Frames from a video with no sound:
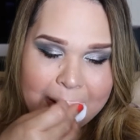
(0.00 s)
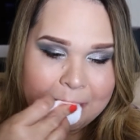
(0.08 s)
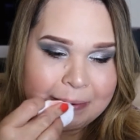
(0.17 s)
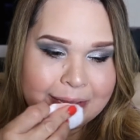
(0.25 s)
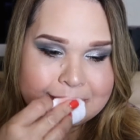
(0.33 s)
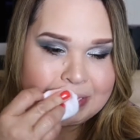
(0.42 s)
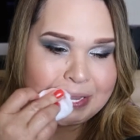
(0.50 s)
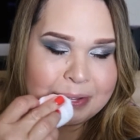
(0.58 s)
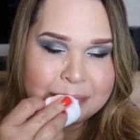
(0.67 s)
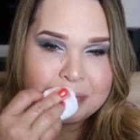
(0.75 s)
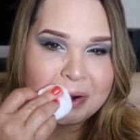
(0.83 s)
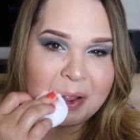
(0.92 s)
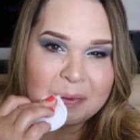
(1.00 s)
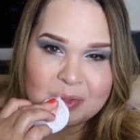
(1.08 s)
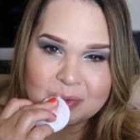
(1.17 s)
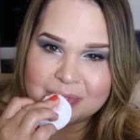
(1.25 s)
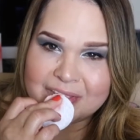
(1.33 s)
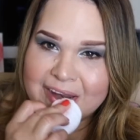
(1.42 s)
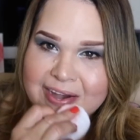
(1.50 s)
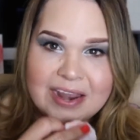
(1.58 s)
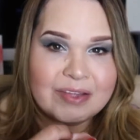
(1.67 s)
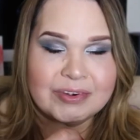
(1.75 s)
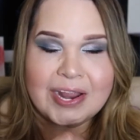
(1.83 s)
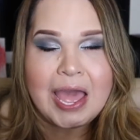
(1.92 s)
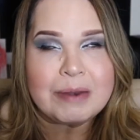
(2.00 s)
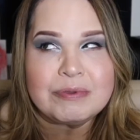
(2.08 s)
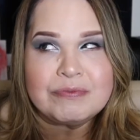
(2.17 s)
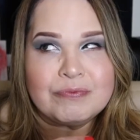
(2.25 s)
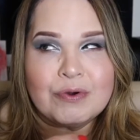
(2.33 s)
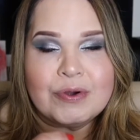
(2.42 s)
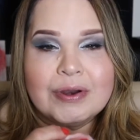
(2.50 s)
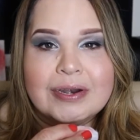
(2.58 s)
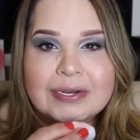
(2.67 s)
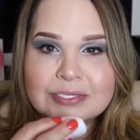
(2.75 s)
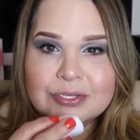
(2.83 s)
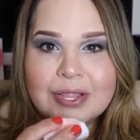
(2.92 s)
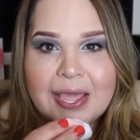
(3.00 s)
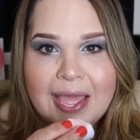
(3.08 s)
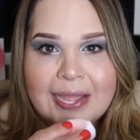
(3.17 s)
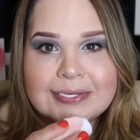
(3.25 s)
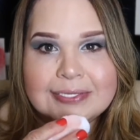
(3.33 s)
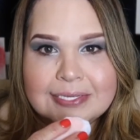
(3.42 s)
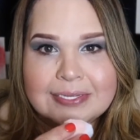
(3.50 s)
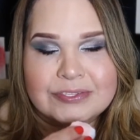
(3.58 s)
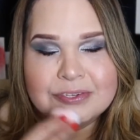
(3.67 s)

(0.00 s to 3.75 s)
That's like a problem that I never had before until I had teeth,